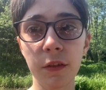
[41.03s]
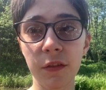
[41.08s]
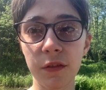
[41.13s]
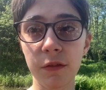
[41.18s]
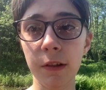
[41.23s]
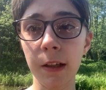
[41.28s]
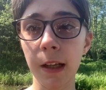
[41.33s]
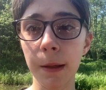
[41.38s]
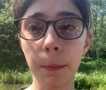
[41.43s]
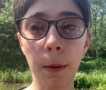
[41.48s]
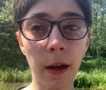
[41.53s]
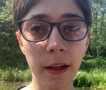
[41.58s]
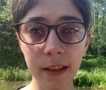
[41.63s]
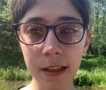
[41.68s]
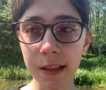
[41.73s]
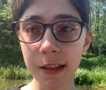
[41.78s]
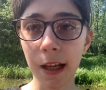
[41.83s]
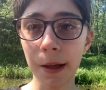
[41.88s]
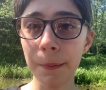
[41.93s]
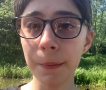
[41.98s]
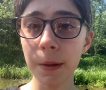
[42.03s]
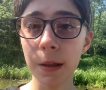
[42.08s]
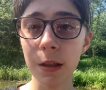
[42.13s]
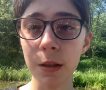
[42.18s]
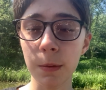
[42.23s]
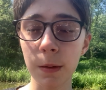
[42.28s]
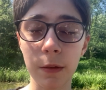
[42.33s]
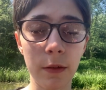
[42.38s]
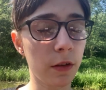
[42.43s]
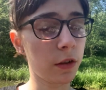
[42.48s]
have really minded that
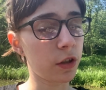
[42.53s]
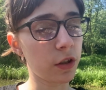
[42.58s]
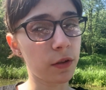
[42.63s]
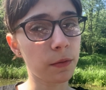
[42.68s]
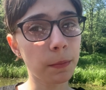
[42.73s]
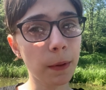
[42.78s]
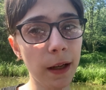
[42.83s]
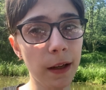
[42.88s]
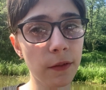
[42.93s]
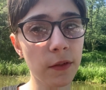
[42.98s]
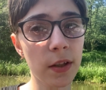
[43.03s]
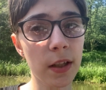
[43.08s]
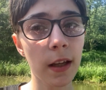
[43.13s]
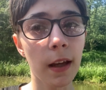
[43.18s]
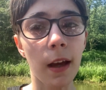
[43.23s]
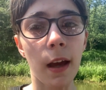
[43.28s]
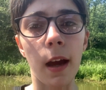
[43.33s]
much. We would have just waved,